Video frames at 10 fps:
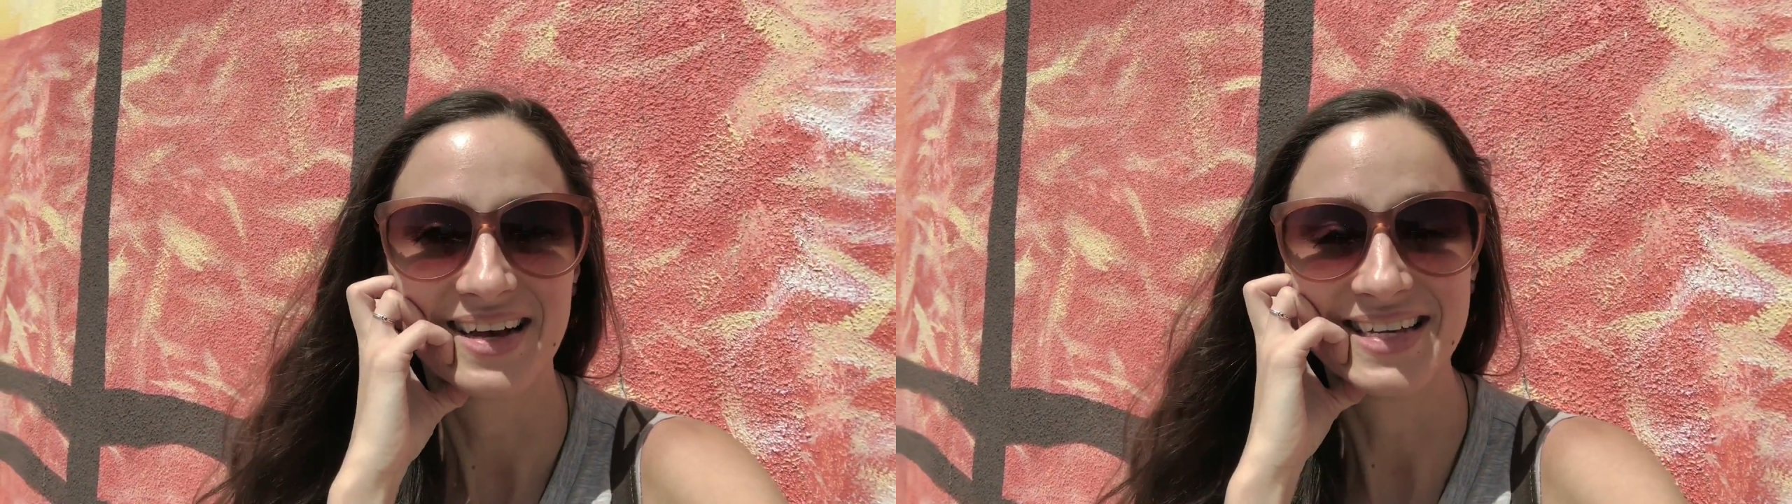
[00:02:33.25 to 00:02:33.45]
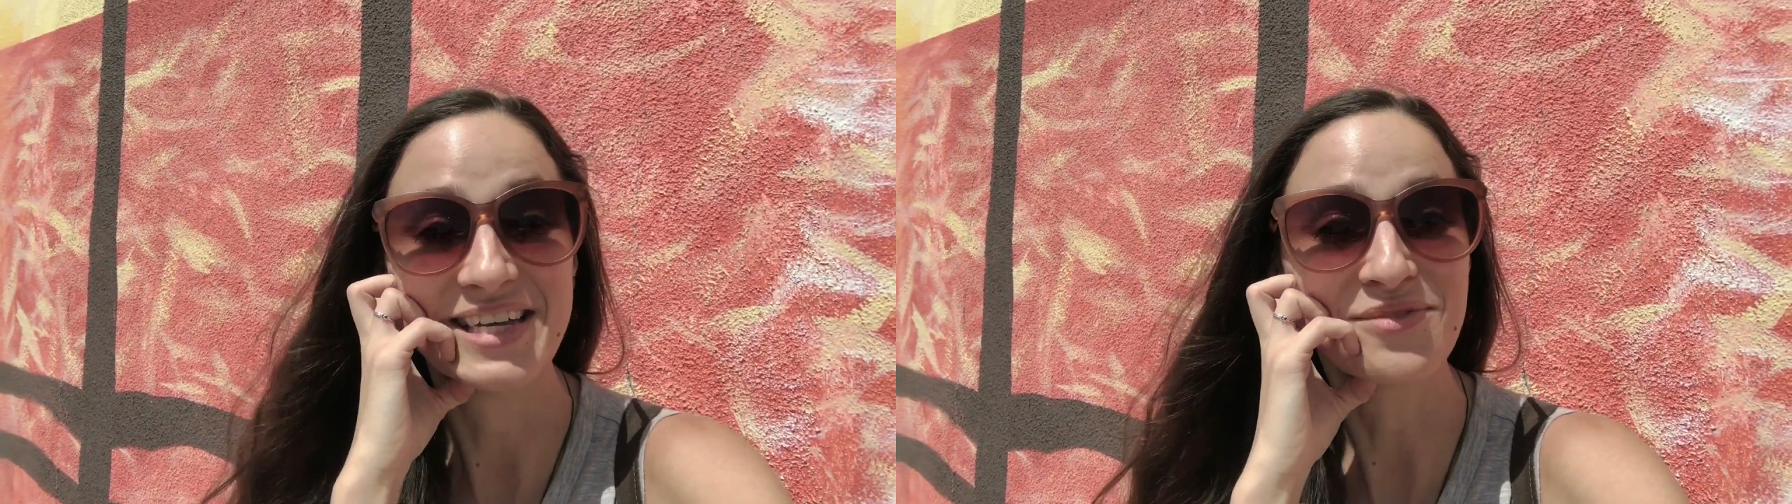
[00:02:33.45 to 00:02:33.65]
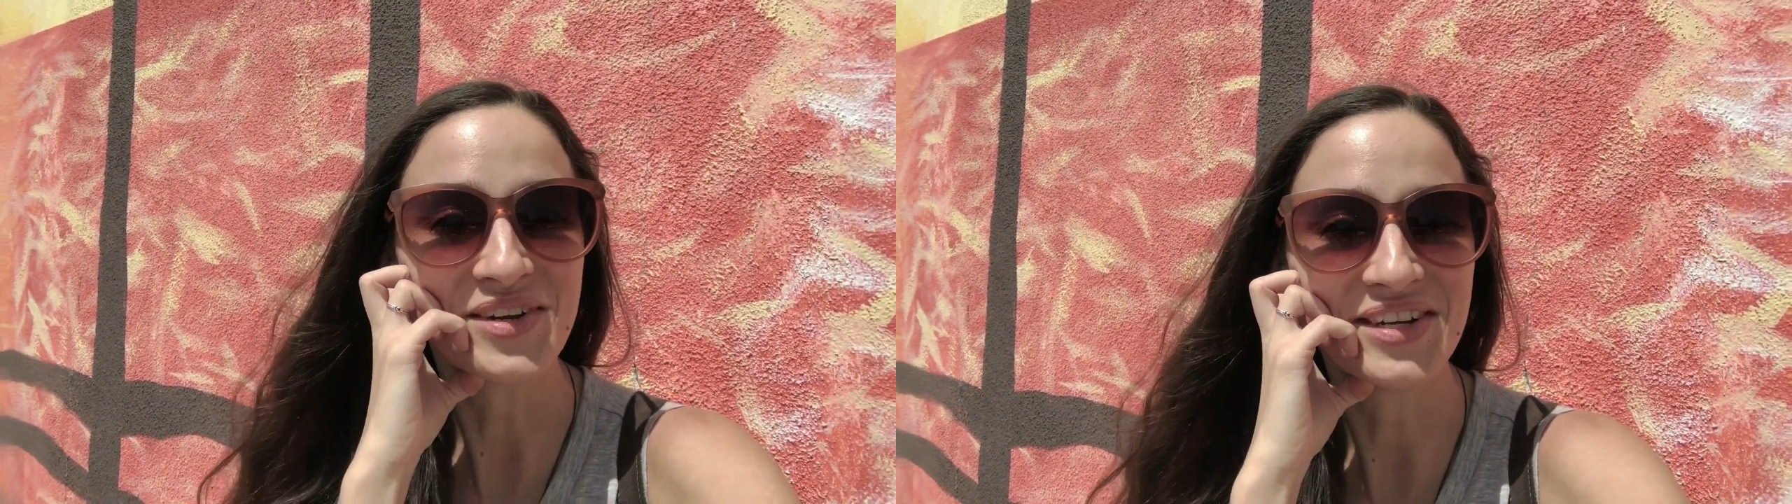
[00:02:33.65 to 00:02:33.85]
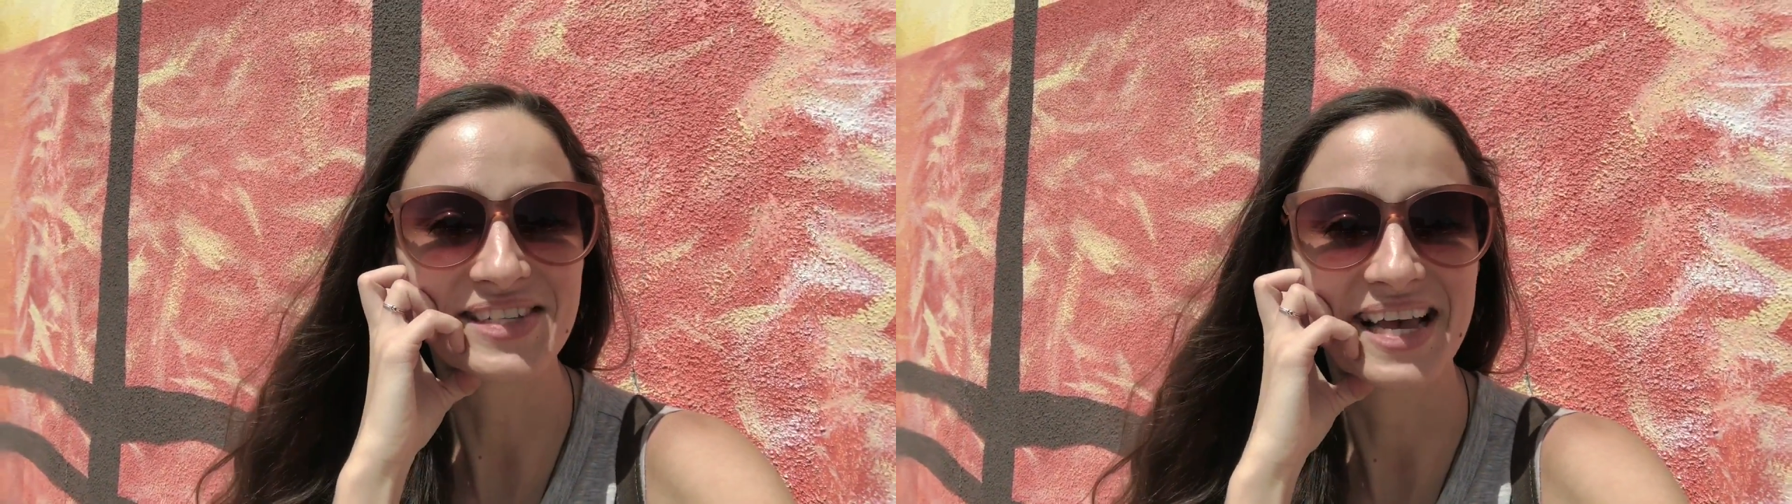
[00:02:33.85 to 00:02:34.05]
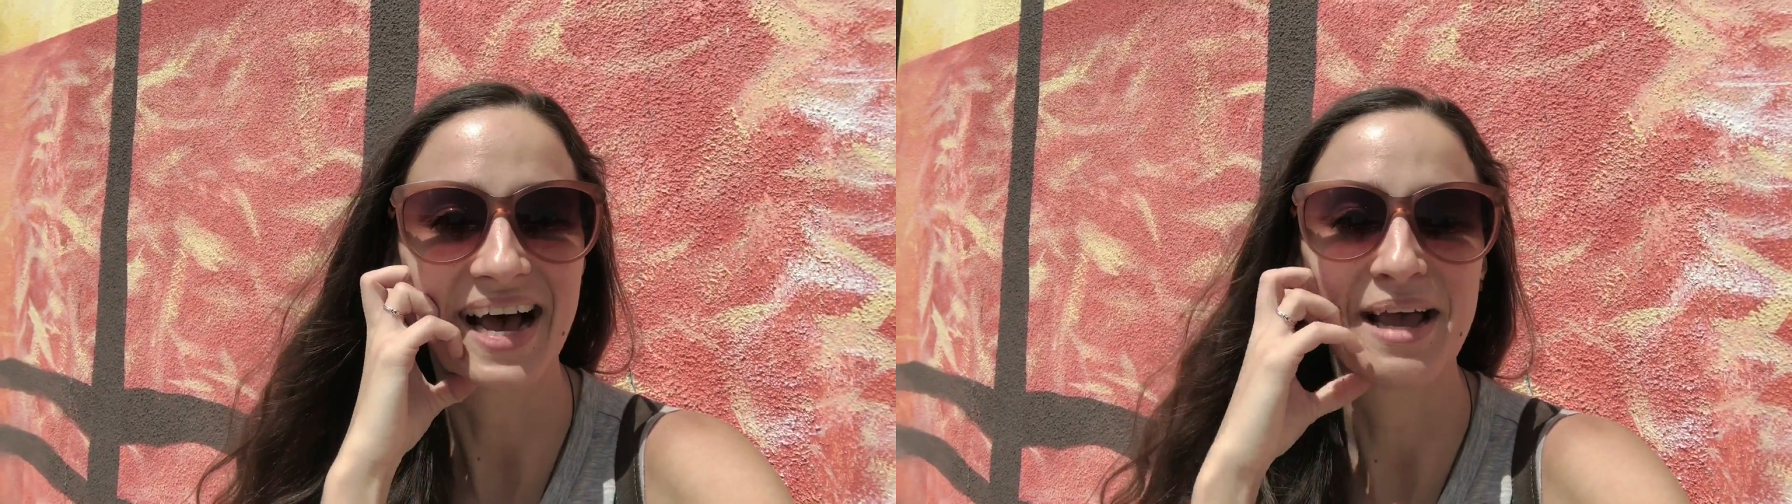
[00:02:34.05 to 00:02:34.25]
in real
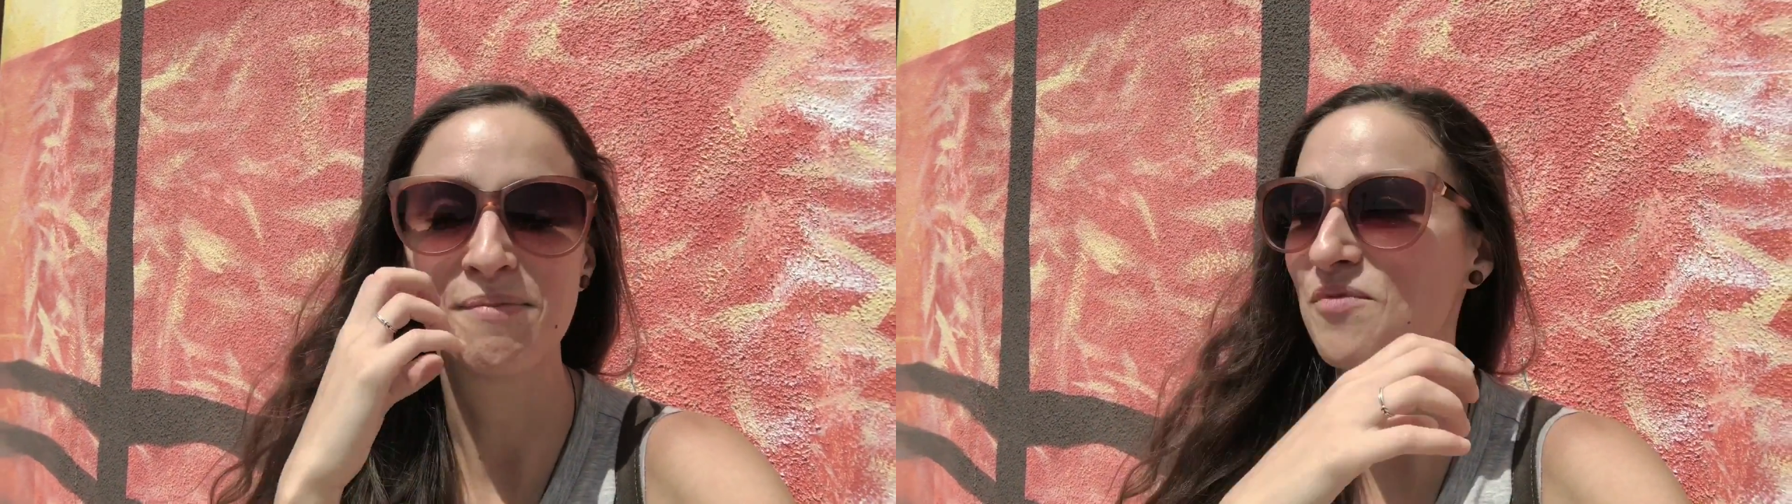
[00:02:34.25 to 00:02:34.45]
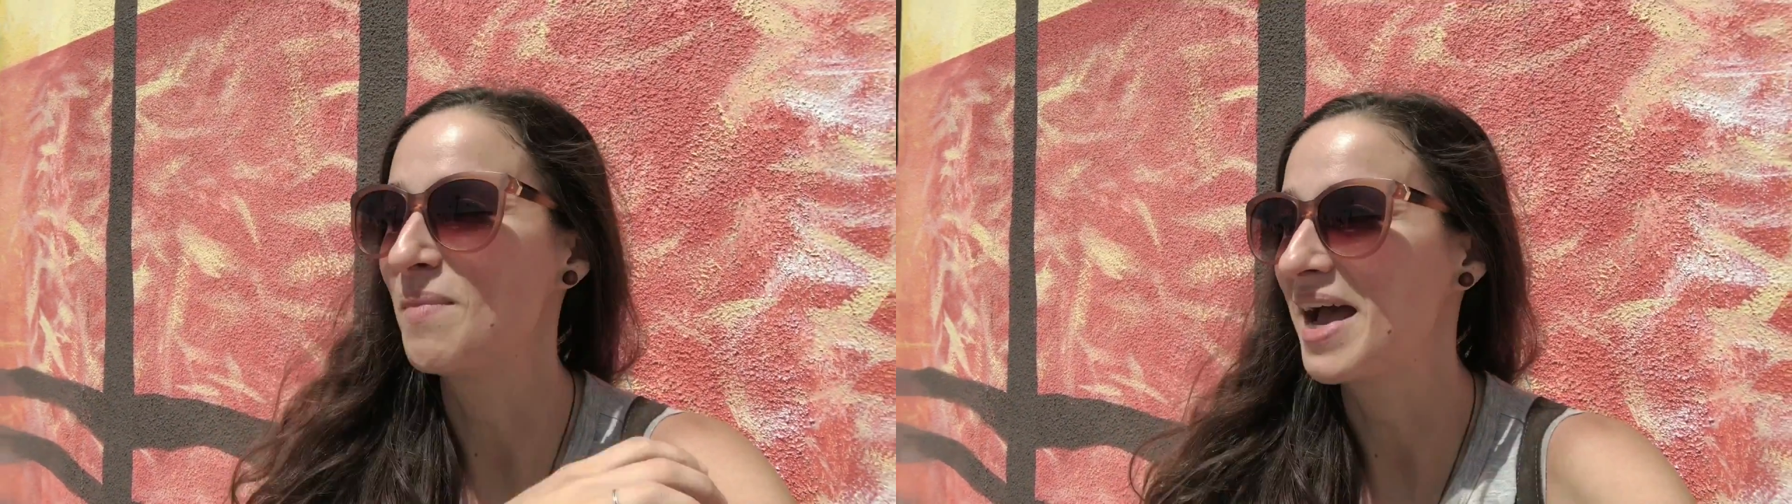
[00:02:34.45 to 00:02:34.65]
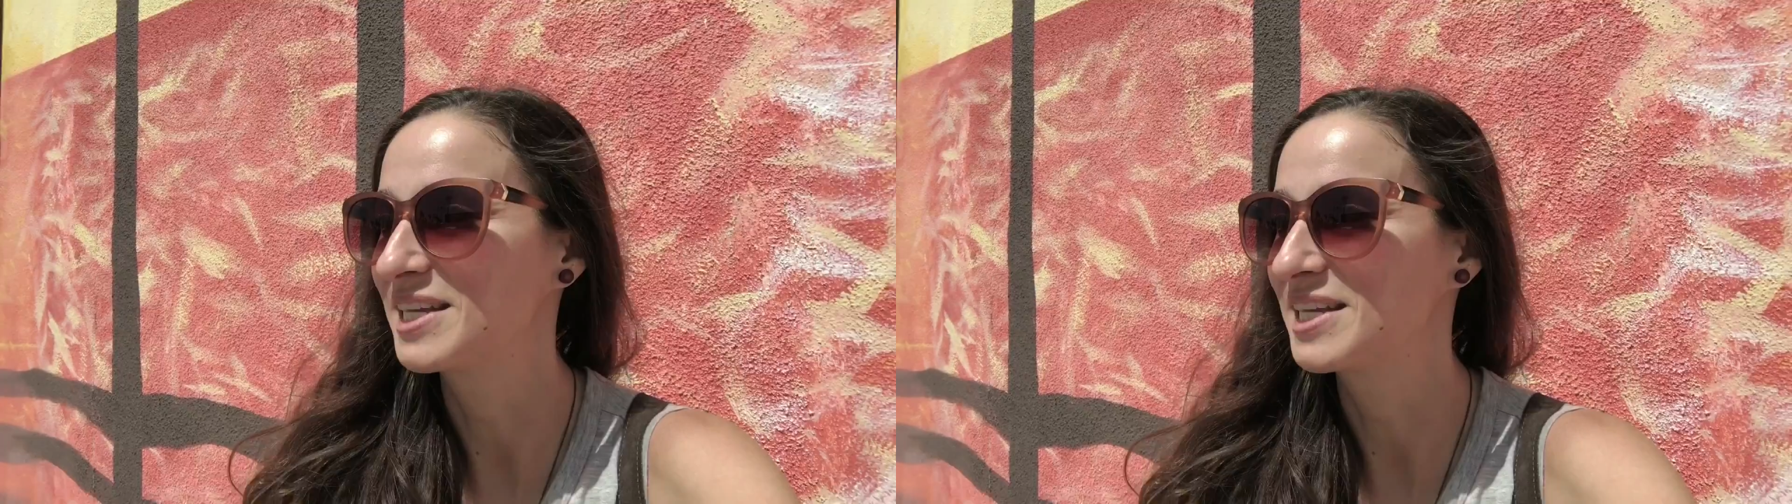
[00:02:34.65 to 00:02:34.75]
time of my